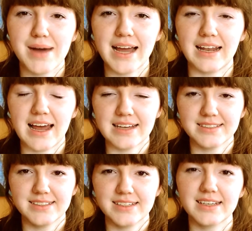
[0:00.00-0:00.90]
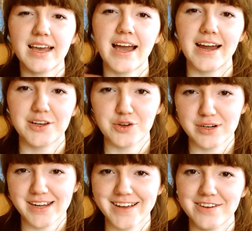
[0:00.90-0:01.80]
my last
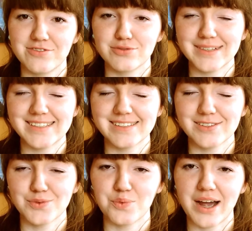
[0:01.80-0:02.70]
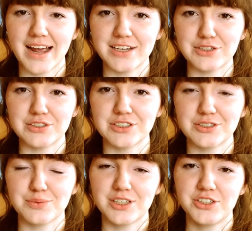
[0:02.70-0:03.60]
category of reasons why you should
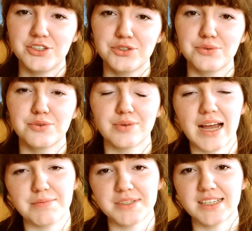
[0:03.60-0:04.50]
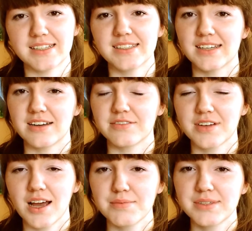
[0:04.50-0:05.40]
switch to grams instead of
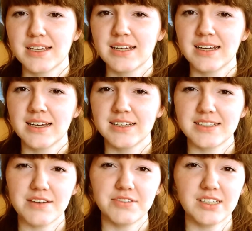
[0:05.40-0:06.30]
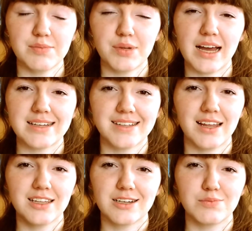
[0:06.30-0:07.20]
cups definitely applies a
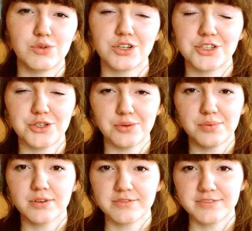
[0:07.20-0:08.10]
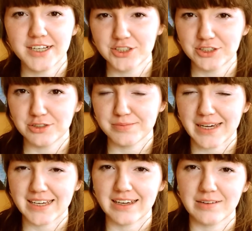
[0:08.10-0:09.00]
little more to professional
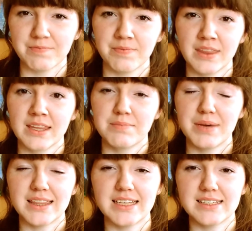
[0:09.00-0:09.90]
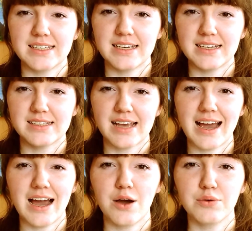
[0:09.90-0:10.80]
baking, but this is
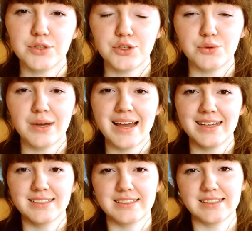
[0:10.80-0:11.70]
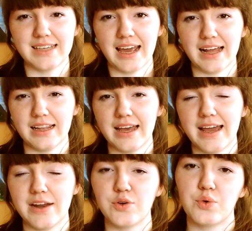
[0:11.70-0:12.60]
how you scale
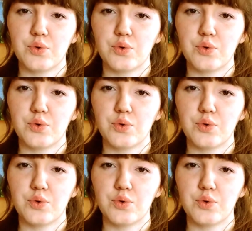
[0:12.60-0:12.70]
and